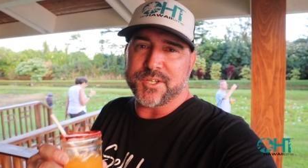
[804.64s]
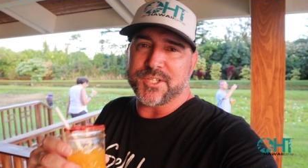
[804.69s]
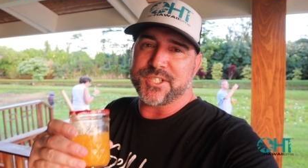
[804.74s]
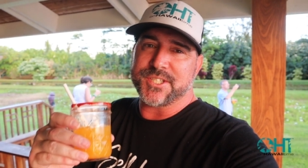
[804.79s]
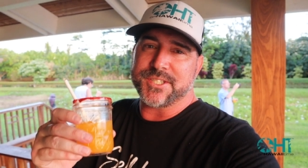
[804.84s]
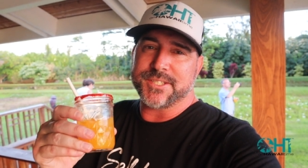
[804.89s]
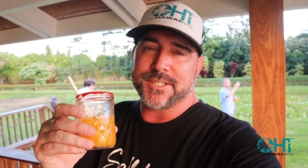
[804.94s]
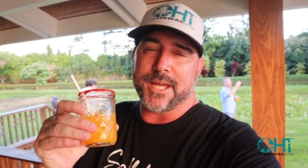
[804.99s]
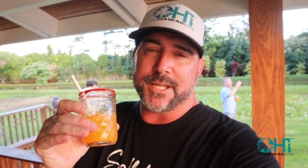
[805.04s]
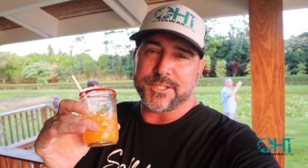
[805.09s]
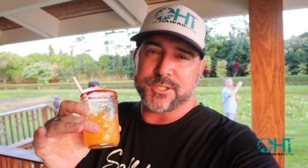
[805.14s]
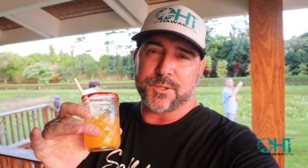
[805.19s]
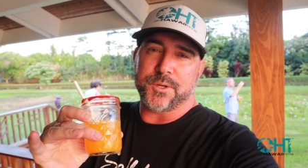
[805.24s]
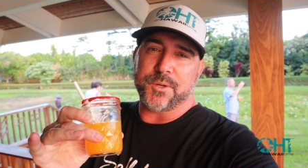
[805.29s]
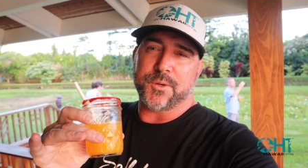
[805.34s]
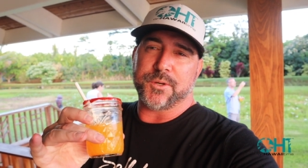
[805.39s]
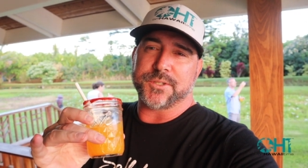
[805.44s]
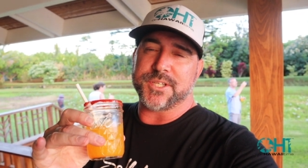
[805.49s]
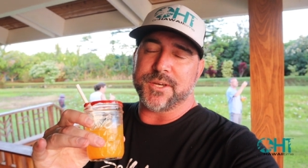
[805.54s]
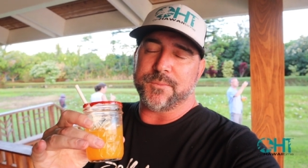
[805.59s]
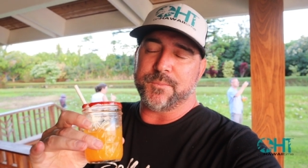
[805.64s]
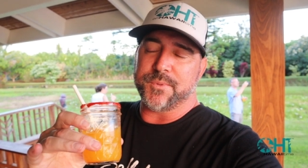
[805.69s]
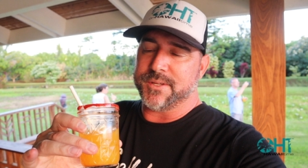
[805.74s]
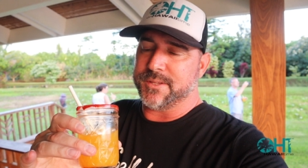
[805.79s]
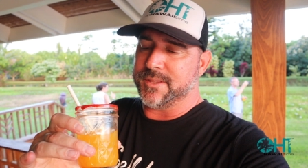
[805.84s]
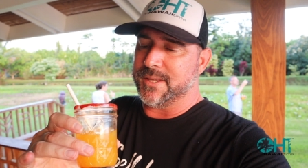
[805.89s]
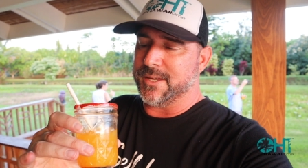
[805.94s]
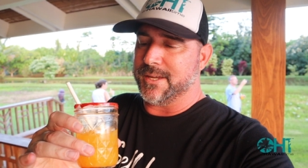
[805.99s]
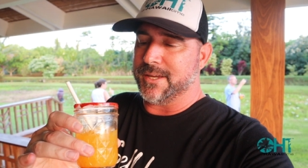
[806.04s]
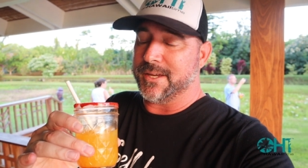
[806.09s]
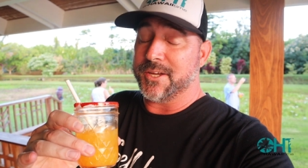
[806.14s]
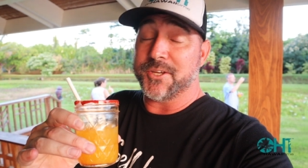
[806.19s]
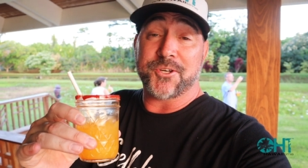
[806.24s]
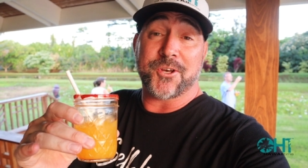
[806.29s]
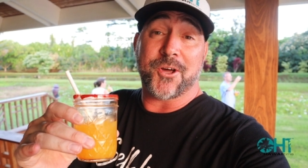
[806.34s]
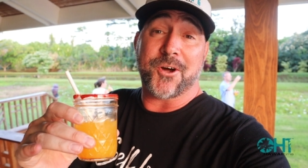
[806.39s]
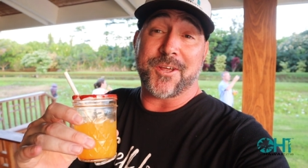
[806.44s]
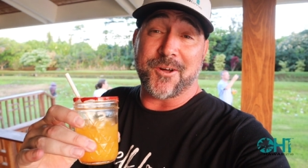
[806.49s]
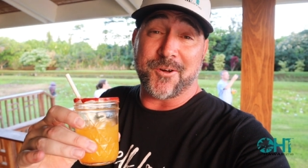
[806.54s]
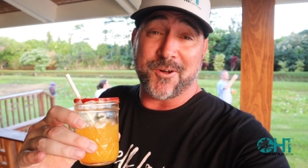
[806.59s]
I just got totally hooked up with a
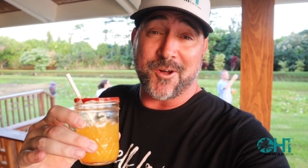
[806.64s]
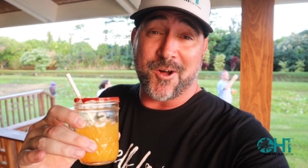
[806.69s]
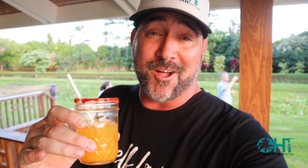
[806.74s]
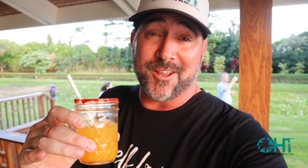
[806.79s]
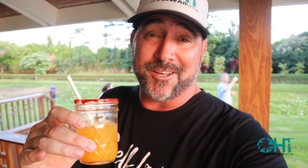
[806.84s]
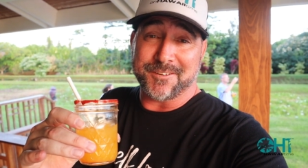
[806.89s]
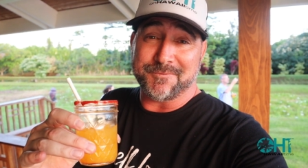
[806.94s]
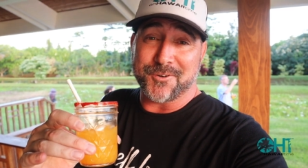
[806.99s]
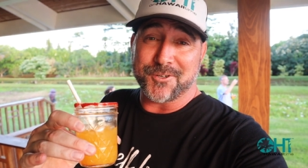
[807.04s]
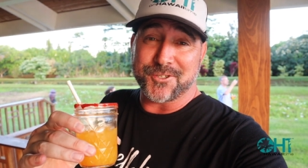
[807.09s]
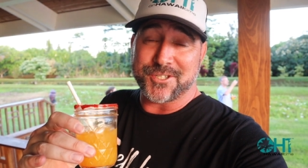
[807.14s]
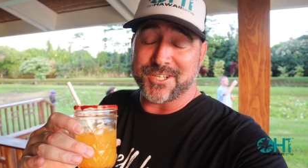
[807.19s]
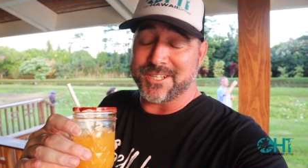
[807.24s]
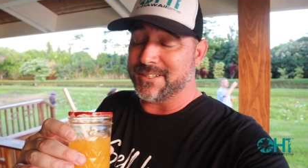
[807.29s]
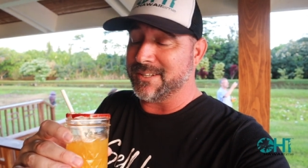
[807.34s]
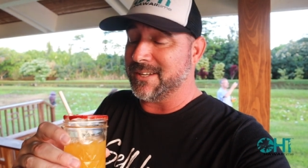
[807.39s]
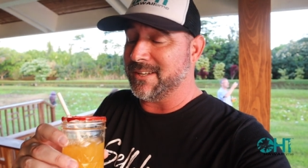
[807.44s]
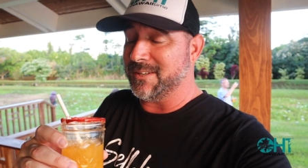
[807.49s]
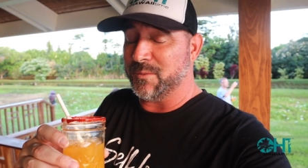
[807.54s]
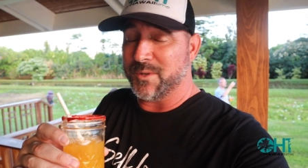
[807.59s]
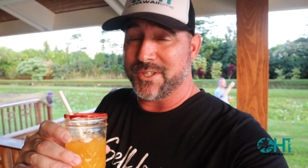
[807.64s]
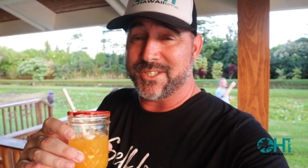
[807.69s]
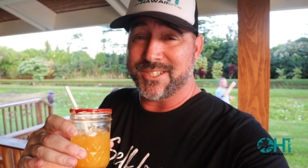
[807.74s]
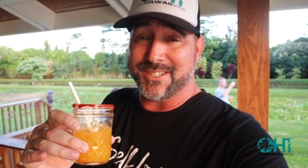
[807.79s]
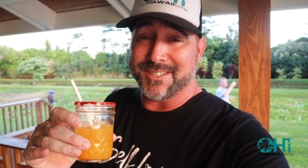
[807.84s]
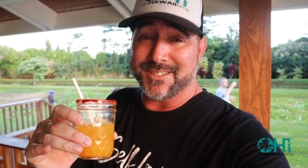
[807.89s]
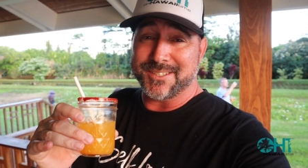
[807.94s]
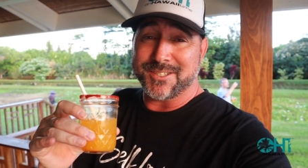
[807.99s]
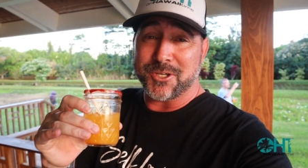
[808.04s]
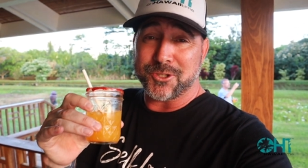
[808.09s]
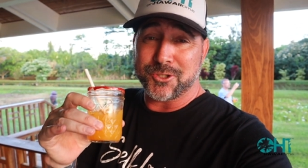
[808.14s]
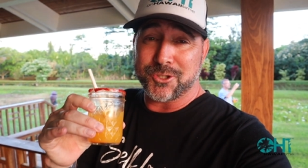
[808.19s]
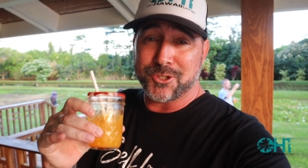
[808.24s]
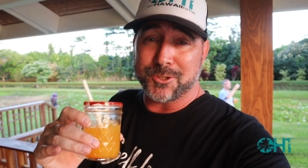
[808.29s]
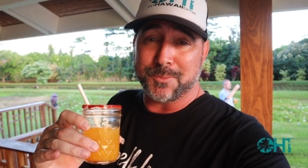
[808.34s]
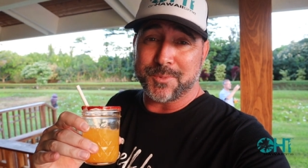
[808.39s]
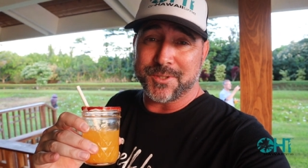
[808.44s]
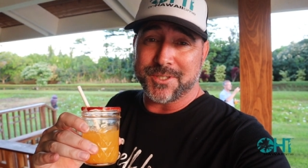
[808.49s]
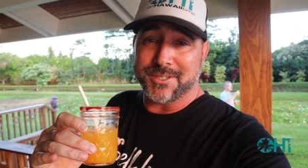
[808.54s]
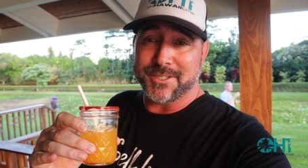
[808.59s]
non-alcoholic version, which is
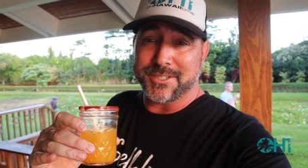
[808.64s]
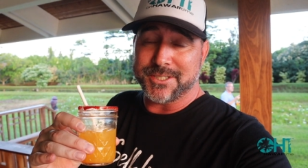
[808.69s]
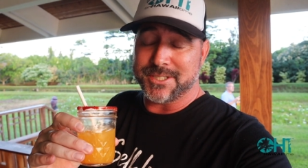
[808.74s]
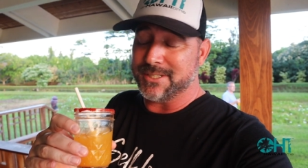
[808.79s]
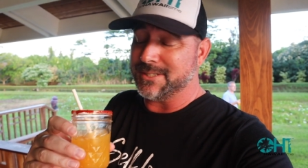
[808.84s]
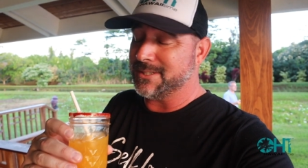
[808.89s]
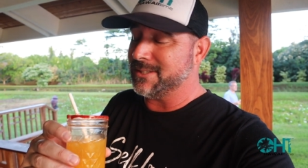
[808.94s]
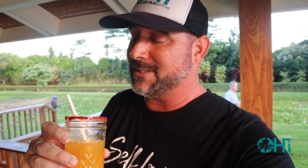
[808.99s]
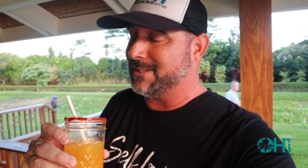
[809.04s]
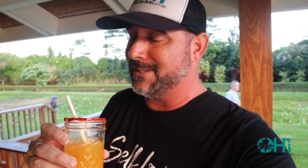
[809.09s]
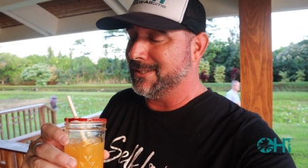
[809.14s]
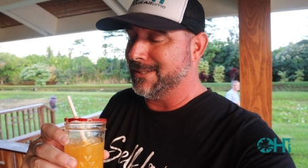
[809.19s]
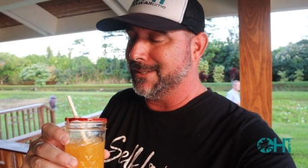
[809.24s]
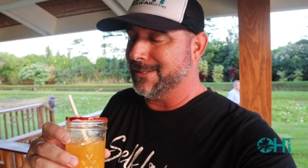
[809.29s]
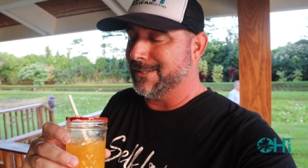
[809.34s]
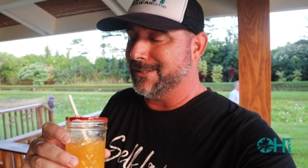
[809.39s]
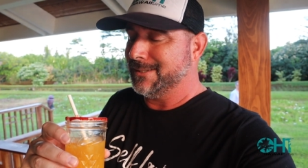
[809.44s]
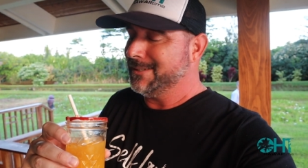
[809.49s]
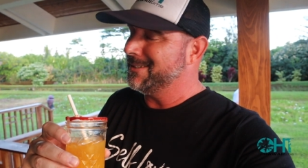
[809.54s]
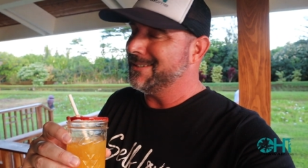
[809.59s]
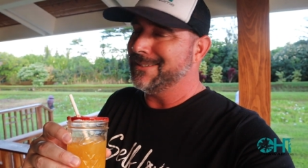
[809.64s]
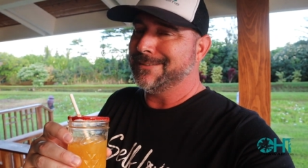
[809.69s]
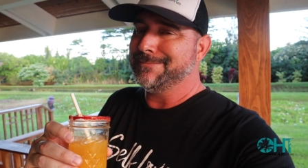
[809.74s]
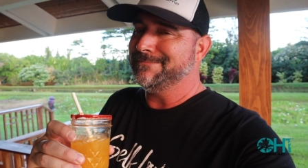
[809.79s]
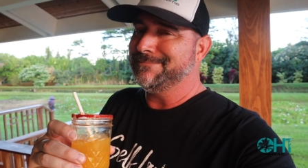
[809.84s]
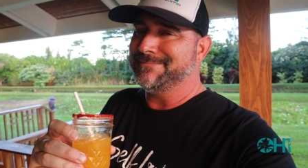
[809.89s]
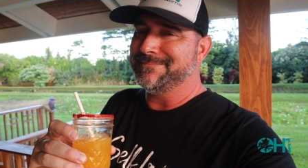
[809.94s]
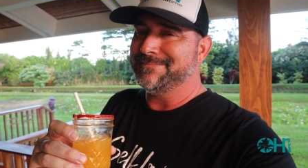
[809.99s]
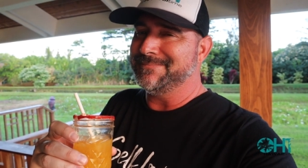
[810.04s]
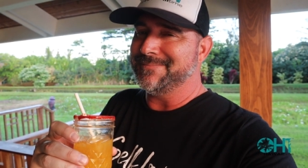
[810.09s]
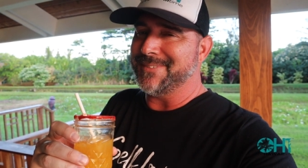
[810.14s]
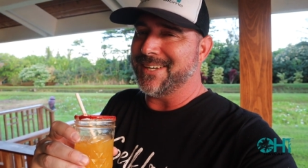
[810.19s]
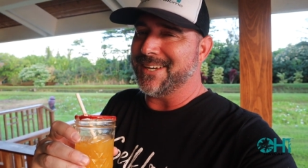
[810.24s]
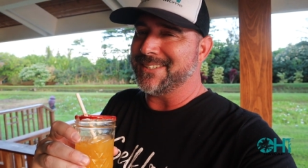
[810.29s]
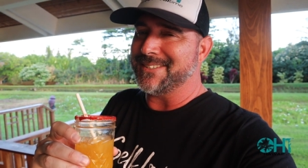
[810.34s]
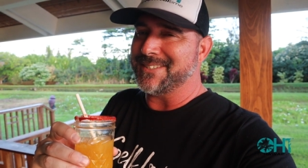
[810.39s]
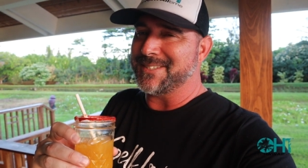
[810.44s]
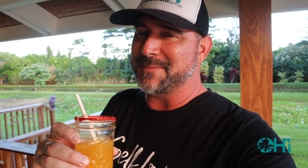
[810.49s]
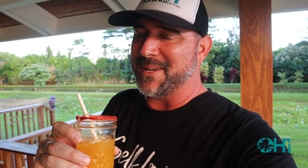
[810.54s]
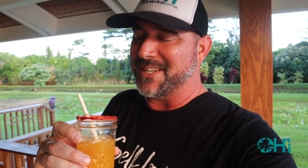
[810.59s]
super delicious. It's
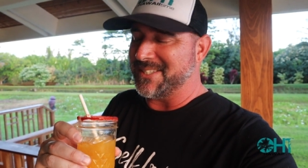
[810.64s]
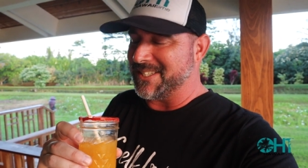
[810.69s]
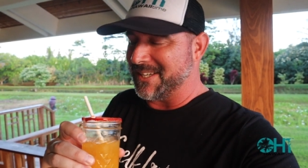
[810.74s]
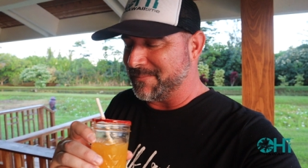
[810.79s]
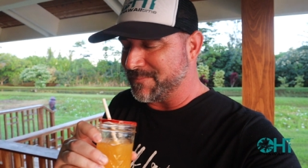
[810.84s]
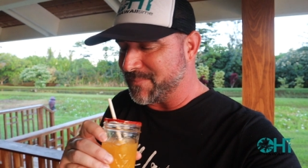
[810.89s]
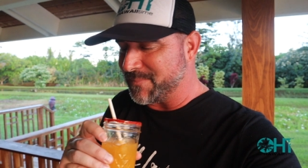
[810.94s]
amazing.